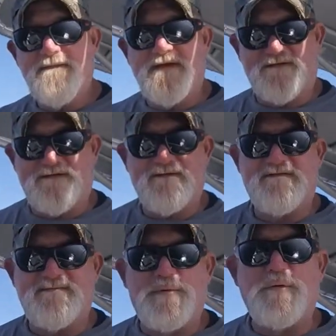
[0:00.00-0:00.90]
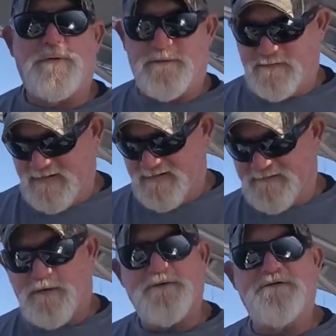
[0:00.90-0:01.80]
this spool, and it's
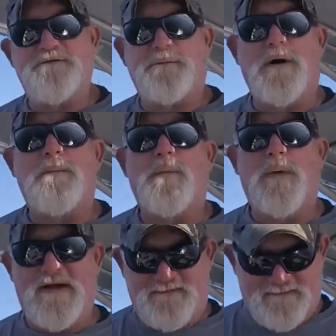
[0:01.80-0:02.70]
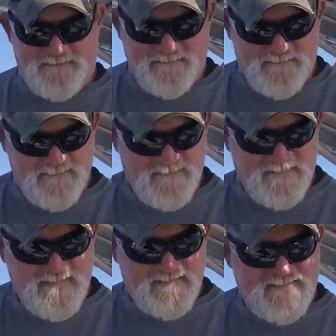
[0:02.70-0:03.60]
called a drum winch.
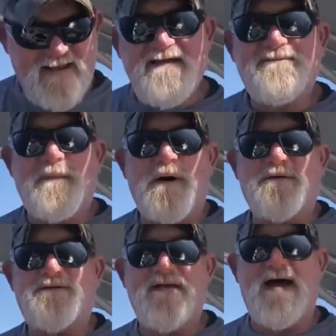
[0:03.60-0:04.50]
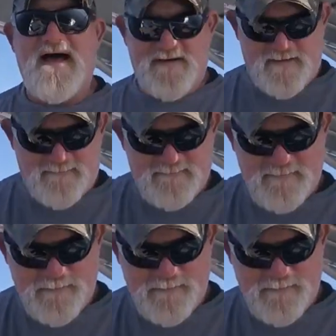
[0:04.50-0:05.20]
Dave Marciano,